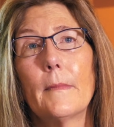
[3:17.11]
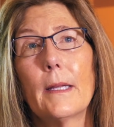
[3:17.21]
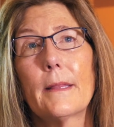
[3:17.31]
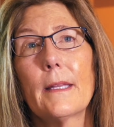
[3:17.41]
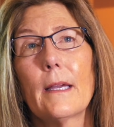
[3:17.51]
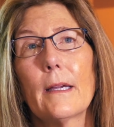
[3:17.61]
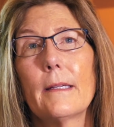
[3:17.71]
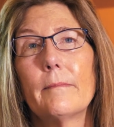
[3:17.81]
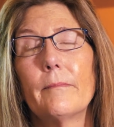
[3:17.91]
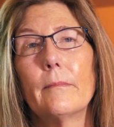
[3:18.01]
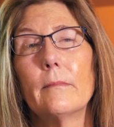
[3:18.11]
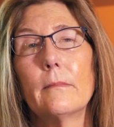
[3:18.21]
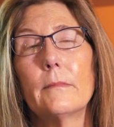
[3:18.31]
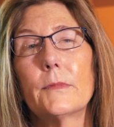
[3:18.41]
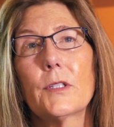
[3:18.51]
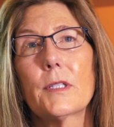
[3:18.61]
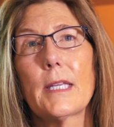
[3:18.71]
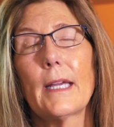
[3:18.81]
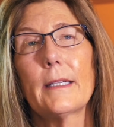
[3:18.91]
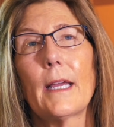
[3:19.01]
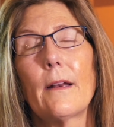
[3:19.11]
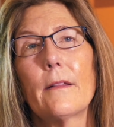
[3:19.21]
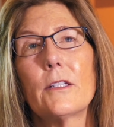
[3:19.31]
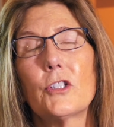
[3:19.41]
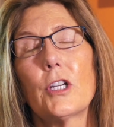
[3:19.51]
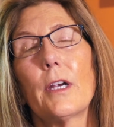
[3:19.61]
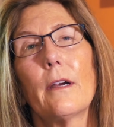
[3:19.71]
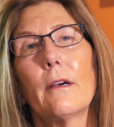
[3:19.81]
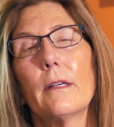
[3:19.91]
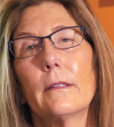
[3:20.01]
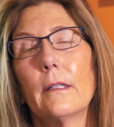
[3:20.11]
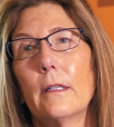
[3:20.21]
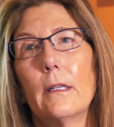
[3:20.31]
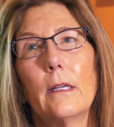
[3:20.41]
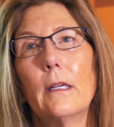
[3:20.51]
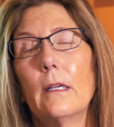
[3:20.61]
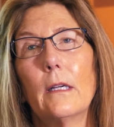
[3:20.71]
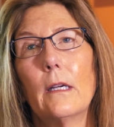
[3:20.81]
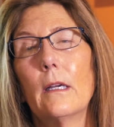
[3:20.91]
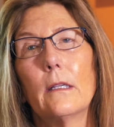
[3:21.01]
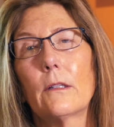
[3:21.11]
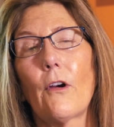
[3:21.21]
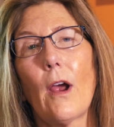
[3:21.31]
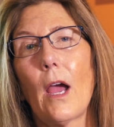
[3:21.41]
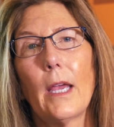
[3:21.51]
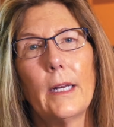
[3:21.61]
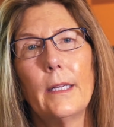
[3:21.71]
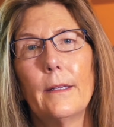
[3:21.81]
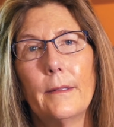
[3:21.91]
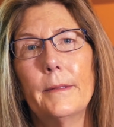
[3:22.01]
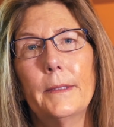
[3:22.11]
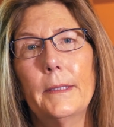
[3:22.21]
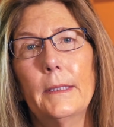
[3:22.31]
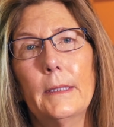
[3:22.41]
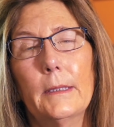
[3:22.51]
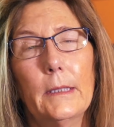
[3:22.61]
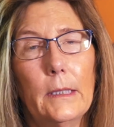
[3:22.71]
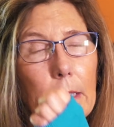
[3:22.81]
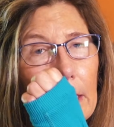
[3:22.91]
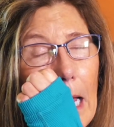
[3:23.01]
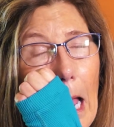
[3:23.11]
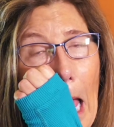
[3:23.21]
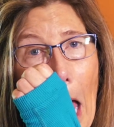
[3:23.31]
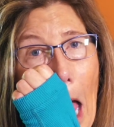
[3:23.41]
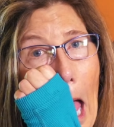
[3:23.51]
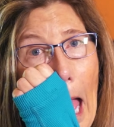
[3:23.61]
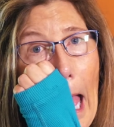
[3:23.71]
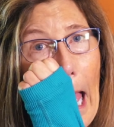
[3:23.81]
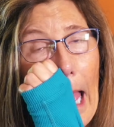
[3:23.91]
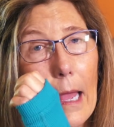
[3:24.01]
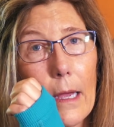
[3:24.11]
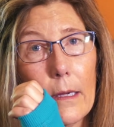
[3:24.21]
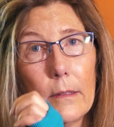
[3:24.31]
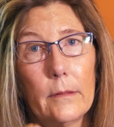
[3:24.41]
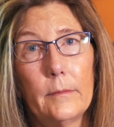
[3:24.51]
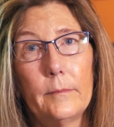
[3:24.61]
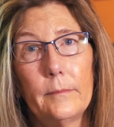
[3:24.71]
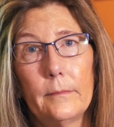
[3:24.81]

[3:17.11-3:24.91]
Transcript: I think I just sat down on the chair and cried. It was a scary time, and it